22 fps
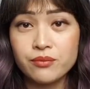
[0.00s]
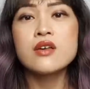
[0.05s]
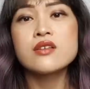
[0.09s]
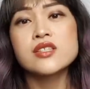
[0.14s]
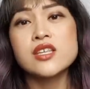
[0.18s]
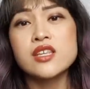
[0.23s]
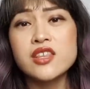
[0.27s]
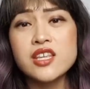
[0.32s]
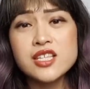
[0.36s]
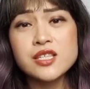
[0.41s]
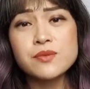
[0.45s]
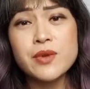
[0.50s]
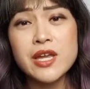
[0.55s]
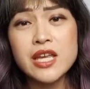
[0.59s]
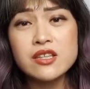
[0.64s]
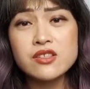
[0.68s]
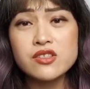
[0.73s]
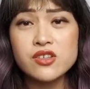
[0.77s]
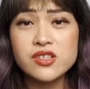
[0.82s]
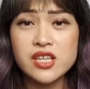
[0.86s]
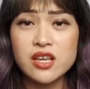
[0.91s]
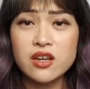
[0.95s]
So this
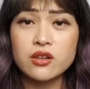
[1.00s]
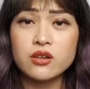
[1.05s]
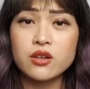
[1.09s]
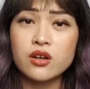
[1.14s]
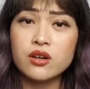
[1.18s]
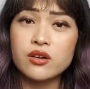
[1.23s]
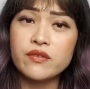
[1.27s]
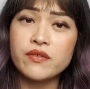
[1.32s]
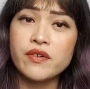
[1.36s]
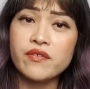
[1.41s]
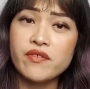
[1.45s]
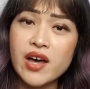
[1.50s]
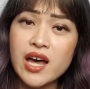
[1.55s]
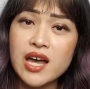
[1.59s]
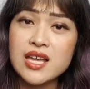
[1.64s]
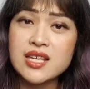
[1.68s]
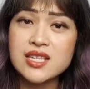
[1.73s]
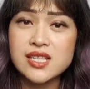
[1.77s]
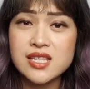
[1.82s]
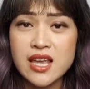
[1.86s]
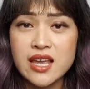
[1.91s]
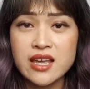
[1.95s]
means you see a lot of
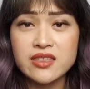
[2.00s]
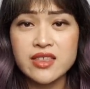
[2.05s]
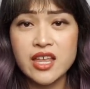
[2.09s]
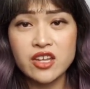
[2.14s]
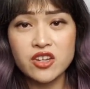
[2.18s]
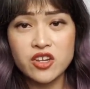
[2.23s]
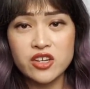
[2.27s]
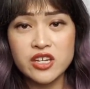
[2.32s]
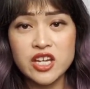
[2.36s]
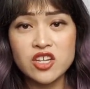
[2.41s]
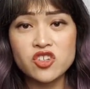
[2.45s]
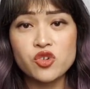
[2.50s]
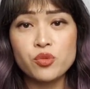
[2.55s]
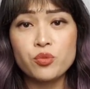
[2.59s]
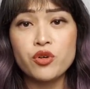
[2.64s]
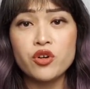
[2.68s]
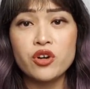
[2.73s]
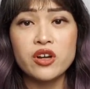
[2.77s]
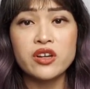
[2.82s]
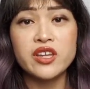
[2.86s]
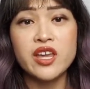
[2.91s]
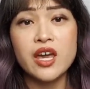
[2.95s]
advice saying that you need to
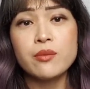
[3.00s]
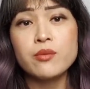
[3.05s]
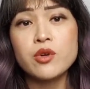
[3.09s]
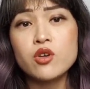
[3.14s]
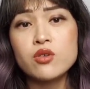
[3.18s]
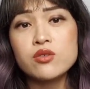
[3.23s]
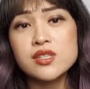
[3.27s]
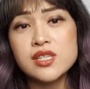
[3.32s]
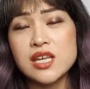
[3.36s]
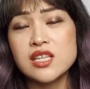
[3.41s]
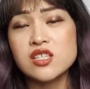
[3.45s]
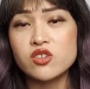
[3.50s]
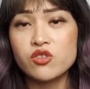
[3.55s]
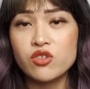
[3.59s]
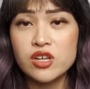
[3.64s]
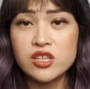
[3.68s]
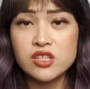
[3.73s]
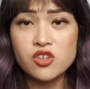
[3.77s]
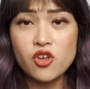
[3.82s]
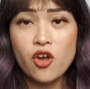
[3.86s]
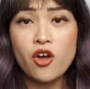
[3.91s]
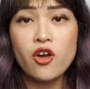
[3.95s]
put on chemical
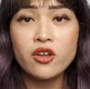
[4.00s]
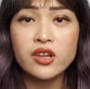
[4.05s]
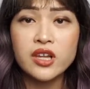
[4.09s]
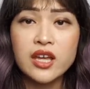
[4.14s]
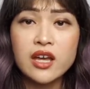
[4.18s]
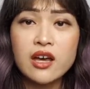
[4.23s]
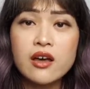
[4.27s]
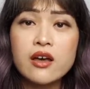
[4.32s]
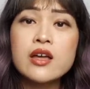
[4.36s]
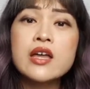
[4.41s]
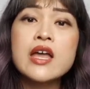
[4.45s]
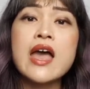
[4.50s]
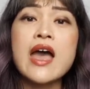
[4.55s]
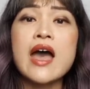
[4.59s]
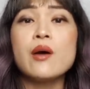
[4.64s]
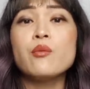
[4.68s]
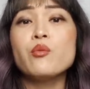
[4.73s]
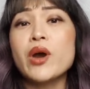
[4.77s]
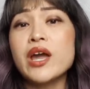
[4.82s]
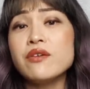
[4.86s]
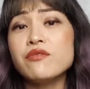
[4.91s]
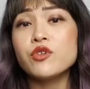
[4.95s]
sunscreens earlier
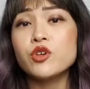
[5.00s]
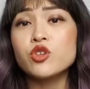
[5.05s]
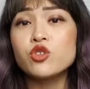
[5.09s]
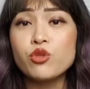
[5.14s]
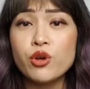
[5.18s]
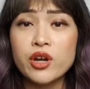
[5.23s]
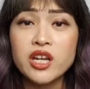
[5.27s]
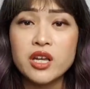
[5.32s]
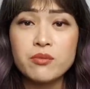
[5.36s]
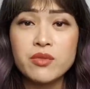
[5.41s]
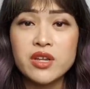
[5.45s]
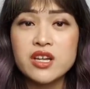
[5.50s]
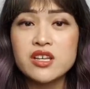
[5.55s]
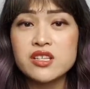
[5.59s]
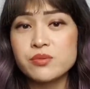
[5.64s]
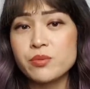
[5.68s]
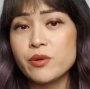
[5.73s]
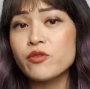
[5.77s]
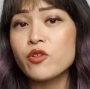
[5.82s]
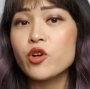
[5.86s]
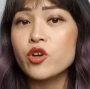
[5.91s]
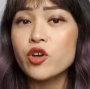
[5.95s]
and for twenty minutes
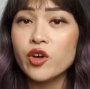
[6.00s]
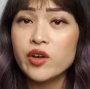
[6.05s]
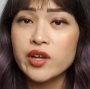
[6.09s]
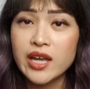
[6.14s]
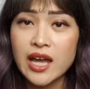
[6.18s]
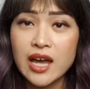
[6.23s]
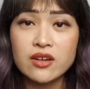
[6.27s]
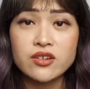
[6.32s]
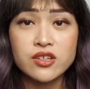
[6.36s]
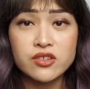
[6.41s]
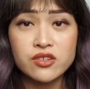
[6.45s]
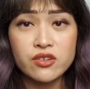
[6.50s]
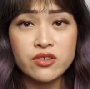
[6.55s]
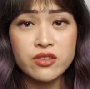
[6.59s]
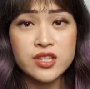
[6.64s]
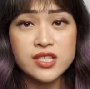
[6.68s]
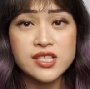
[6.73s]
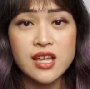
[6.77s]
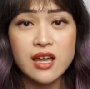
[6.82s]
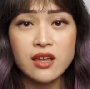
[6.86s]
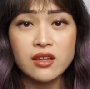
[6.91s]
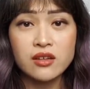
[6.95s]
before going out into
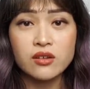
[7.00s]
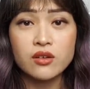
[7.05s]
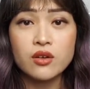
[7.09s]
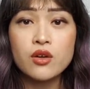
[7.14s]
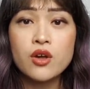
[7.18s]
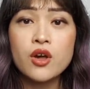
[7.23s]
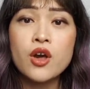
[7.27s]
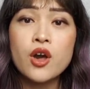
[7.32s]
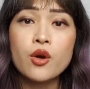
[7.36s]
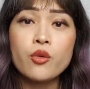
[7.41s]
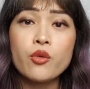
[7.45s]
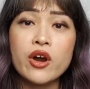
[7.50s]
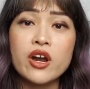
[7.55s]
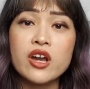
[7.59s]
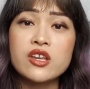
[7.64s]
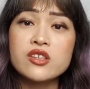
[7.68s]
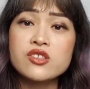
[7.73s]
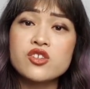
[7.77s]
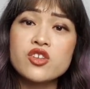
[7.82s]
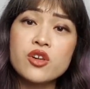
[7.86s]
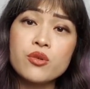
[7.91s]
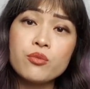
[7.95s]
the sun,
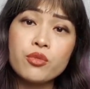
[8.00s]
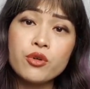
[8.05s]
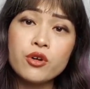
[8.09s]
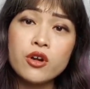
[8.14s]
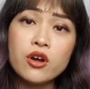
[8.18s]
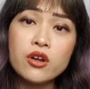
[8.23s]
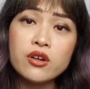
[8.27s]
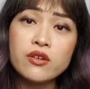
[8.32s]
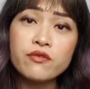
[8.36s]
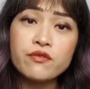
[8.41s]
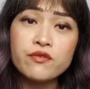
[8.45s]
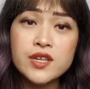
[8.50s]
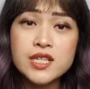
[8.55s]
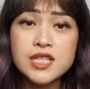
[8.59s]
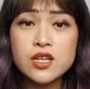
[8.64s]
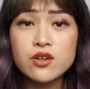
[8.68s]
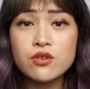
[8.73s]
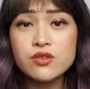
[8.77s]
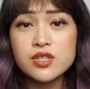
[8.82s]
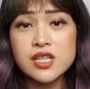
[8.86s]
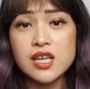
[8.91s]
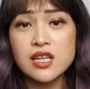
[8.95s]
whereas you can put on a
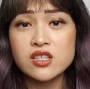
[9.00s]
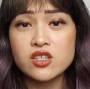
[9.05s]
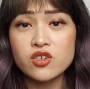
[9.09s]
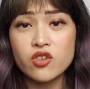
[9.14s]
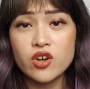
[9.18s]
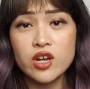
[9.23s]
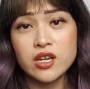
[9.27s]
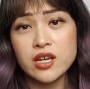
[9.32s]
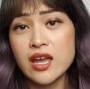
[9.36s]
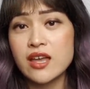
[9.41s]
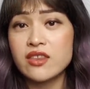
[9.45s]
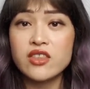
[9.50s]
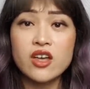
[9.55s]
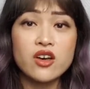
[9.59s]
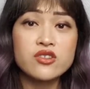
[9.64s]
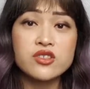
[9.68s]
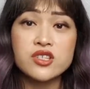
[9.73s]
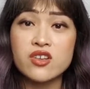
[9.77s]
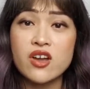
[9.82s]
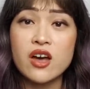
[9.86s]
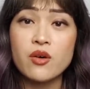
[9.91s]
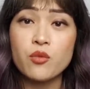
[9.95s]
physical sunscreen and they'll
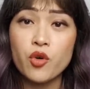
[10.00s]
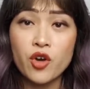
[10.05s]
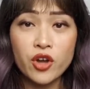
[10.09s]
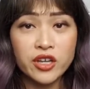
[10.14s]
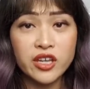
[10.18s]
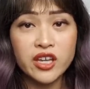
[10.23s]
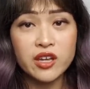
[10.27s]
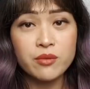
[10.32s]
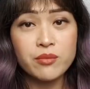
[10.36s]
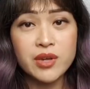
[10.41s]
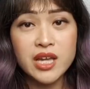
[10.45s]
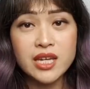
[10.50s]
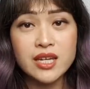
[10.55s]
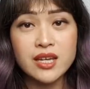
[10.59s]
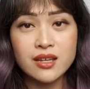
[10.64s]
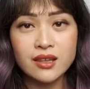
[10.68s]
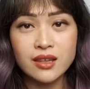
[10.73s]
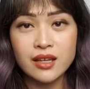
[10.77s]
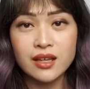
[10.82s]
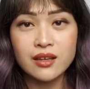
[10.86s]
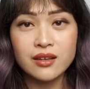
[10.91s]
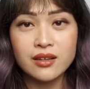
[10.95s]
start working
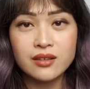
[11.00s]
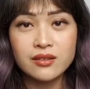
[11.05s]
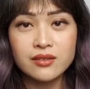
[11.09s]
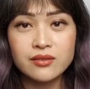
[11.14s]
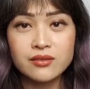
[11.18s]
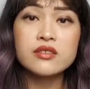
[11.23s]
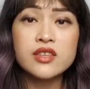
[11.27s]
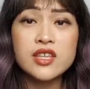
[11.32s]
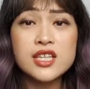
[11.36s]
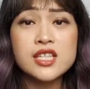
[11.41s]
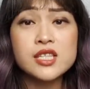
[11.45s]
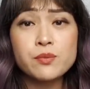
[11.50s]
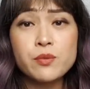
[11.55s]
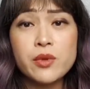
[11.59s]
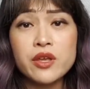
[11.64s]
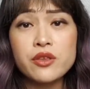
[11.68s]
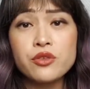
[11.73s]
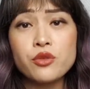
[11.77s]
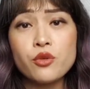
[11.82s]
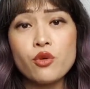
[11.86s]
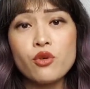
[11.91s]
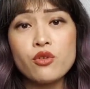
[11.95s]
immediately. This
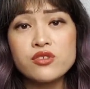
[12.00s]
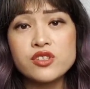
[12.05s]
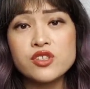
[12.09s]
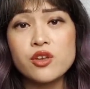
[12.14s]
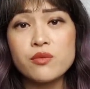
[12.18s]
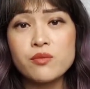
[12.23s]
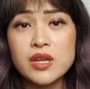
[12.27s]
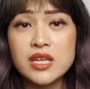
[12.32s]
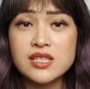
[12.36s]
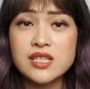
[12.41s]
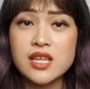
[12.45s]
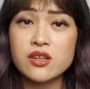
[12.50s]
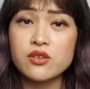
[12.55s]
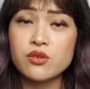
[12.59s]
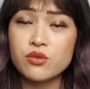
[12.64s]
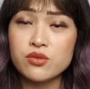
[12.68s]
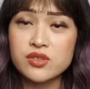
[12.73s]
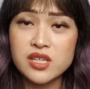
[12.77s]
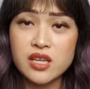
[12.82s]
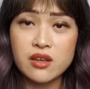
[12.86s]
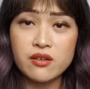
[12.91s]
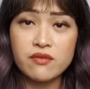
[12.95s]
myth also means that
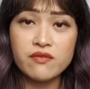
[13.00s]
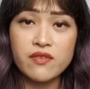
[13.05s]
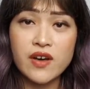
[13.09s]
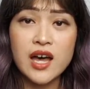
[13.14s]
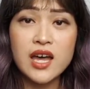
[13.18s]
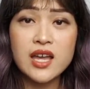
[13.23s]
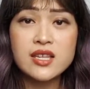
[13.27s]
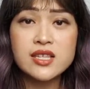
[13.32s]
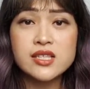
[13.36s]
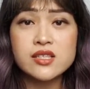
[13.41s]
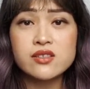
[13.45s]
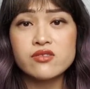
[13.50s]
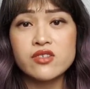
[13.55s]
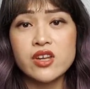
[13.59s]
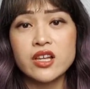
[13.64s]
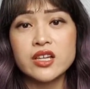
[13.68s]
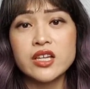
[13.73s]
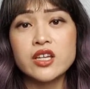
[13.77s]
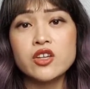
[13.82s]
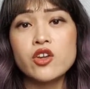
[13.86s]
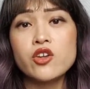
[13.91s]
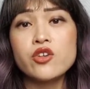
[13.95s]
you'll see advice
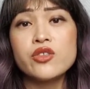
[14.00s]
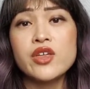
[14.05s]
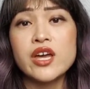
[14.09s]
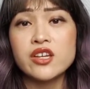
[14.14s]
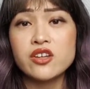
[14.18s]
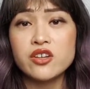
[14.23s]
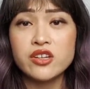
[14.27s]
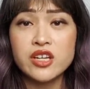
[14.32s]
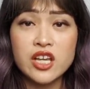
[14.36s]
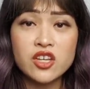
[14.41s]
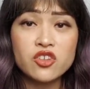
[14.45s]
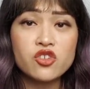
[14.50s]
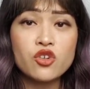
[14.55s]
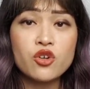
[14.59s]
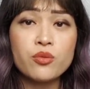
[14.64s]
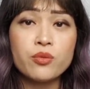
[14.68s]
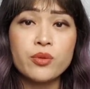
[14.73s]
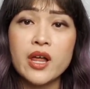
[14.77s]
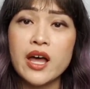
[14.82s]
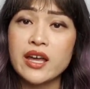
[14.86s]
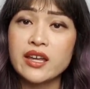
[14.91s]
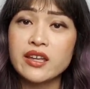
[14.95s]
telling you that you need to
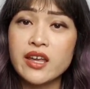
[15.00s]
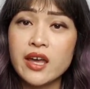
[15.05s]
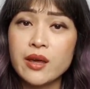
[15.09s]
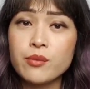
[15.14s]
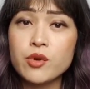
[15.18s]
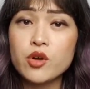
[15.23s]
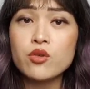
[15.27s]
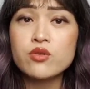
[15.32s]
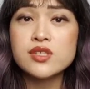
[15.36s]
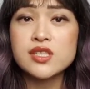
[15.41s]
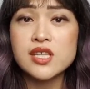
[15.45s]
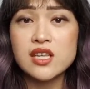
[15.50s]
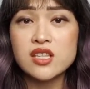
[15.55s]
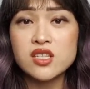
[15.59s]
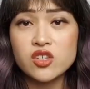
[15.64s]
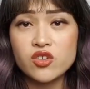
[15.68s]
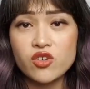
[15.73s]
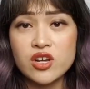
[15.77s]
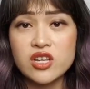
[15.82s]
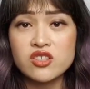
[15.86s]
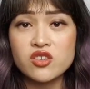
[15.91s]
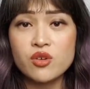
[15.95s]
apply chemical
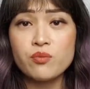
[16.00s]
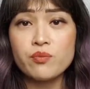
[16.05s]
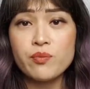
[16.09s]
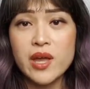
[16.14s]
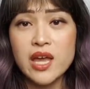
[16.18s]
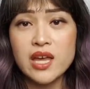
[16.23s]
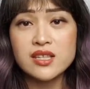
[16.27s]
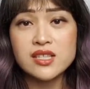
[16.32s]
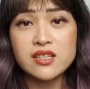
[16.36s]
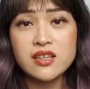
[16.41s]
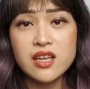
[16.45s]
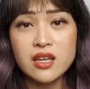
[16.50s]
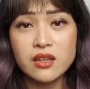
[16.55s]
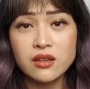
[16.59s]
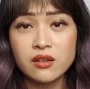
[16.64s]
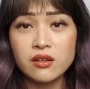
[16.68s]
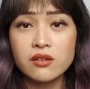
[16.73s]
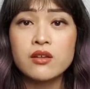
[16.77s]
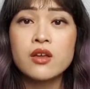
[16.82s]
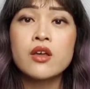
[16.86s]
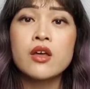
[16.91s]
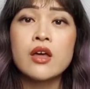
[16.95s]
sunscreens on bare skin,